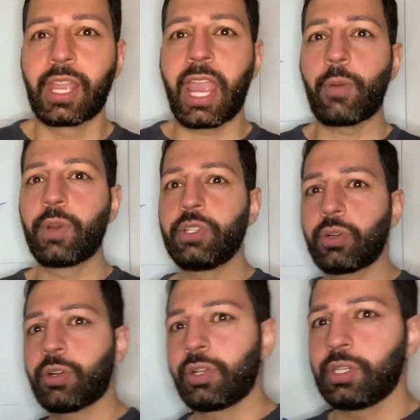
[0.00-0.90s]
And when
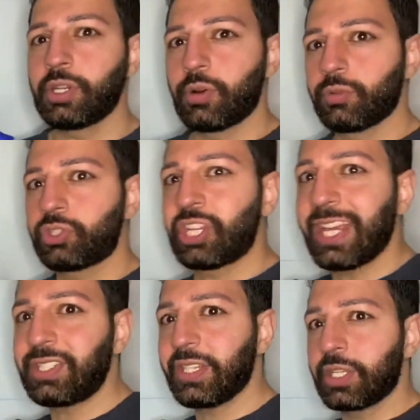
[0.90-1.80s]
you're,
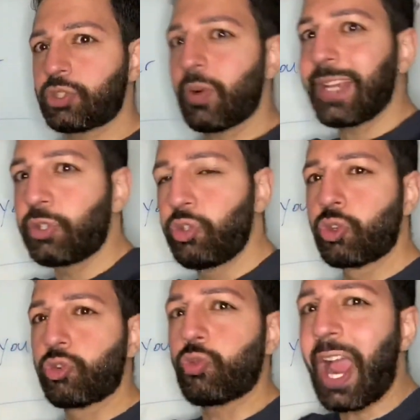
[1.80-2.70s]
chasing and trying to
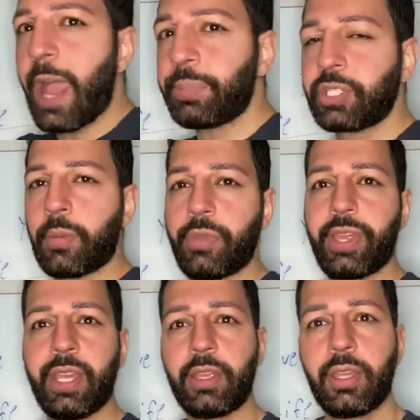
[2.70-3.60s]
grab
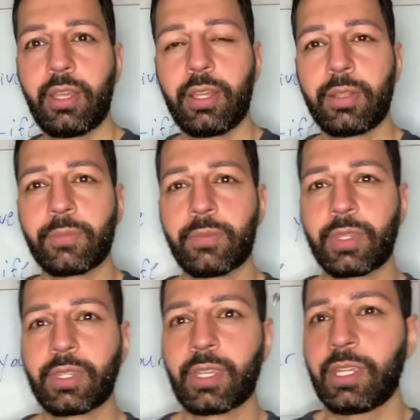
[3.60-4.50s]
something,
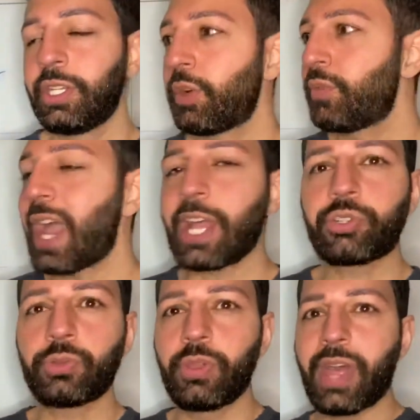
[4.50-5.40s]

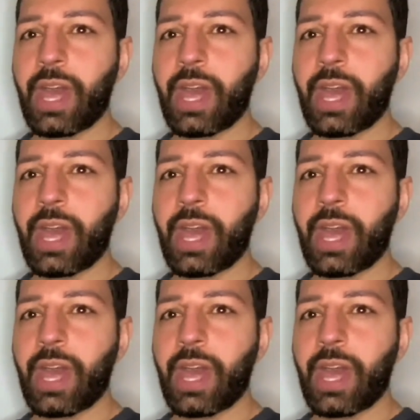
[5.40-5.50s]
naturally that